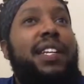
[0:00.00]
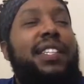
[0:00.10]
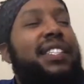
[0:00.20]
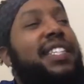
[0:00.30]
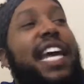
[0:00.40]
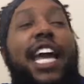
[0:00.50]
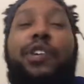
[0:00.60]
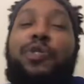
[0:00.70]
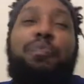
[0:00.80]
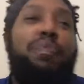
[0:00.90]
Listen,
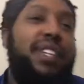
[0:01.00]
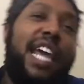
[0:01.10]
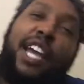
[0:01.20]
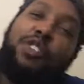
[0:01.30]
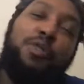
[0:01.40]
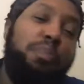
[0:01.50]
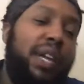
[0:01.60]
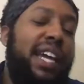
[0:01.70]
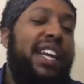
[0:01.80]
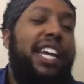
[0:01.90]
Daniels was
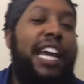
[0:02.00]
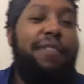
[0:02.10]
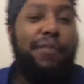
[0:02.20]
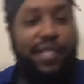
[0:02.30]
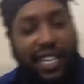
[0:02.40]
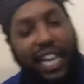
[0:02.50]
playing the game for his